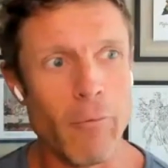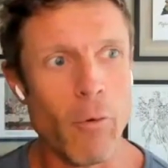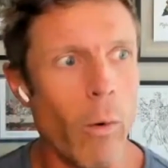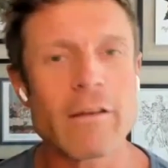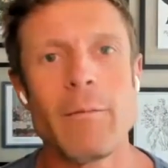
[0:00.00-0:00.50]

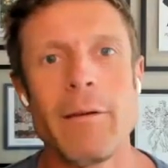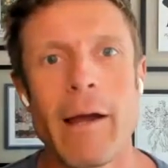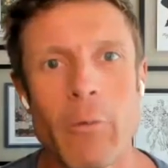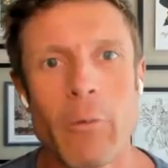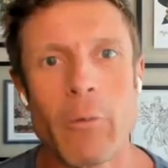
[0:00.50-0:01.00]
What's going to
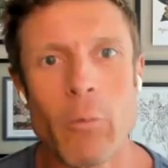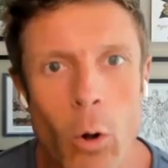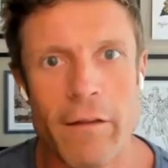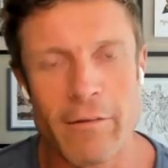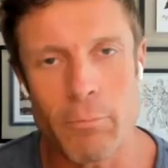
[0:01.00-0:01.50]
be my
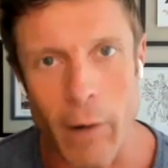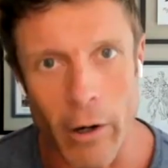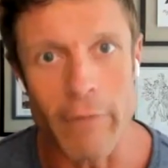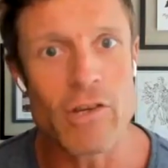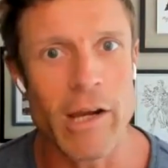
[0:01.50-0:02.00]
role in this
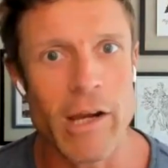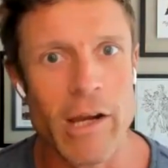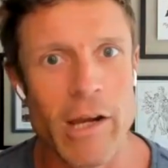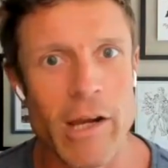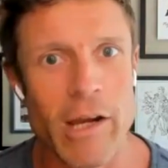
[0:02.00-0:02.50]
part of
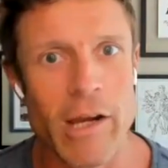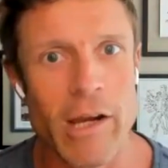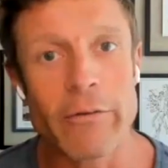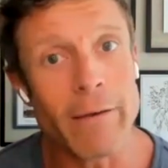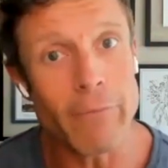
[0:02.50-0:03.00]
change?
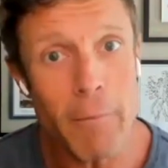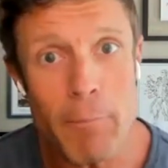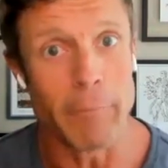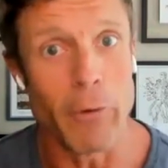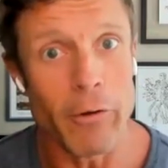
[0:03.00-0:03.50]
And so I
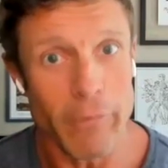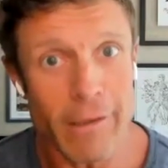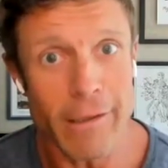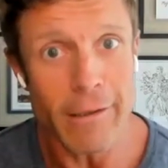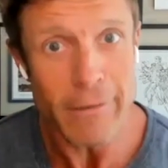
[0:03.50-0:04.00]
invite
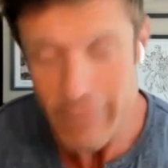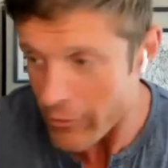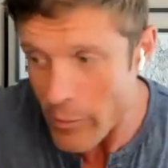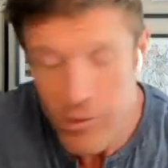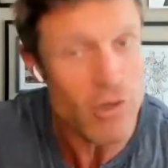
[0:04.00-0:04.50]
people,
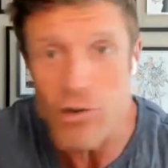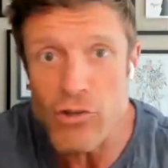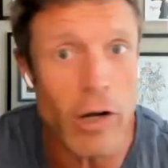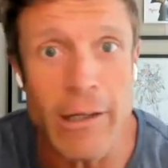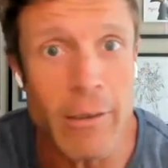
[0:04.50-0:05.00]
so as much as
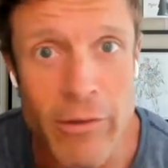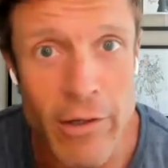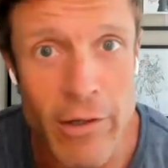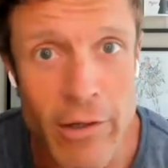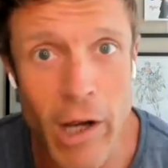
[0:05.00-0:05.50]
you're struggling
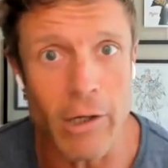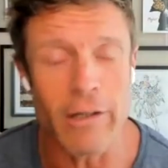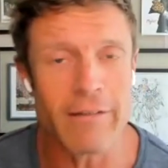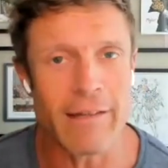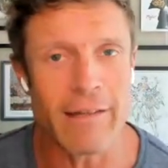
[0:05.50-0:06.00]
with the
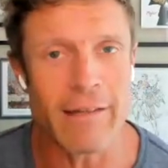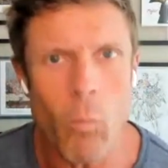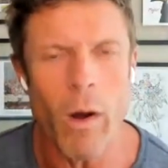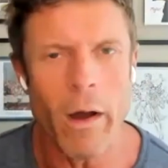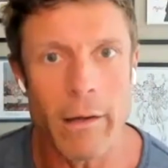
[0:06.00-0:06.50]
juggle, it's like,
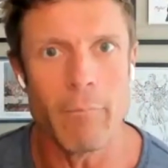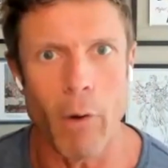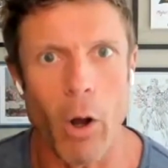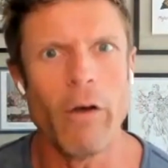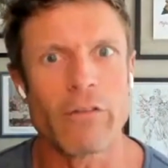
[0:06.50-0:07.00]
well,
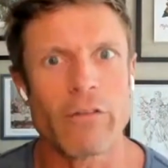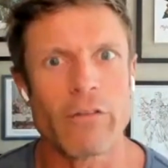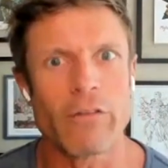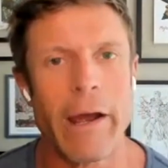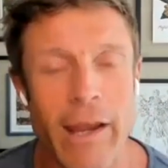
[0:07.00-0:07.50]
what
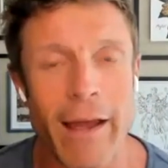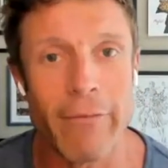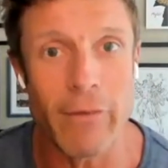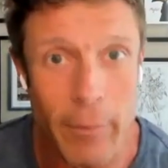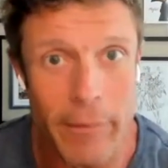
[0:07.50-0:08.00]
balls are you
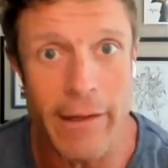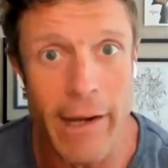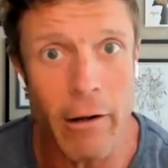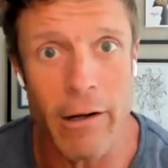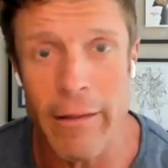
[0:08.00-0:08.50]
actually having up
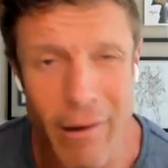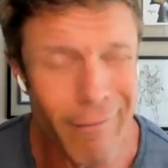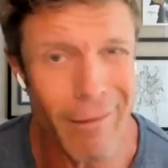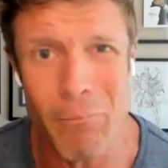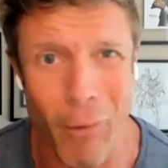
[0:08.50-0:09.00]
in the air? And
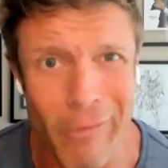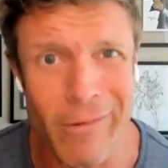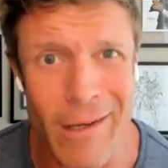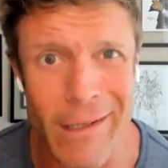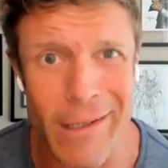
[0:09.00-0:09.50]
are they
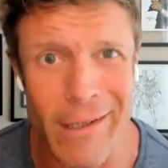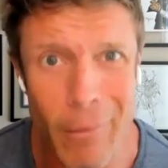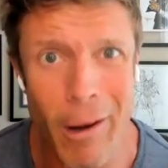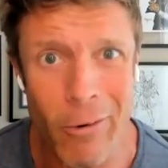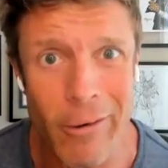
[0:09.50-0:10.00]
balls that you
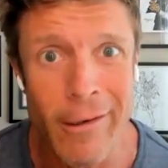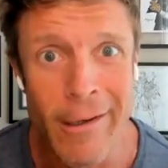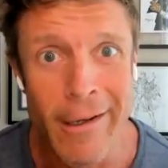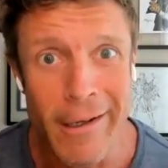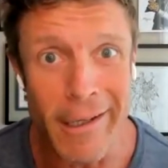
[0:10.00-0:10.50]
care
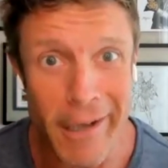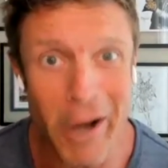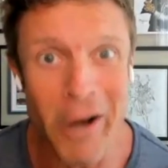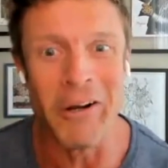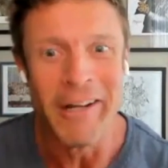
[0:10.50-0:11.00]

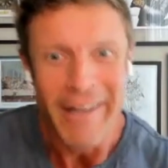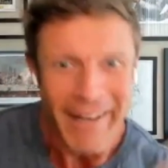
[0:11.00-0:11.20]
about?